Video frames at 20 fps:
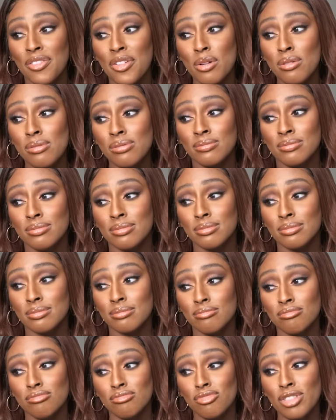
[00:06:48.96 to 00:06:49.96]
feel
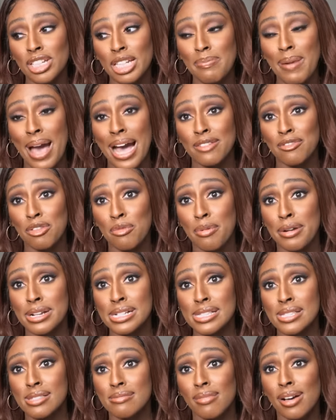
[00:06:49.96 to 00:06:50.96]
really bad for
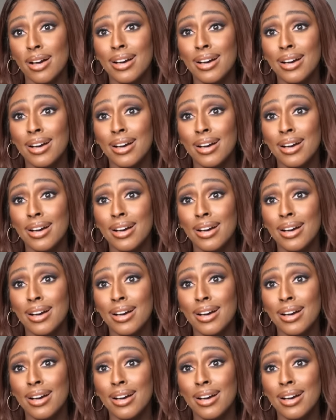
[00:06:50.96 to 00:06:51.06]
Prince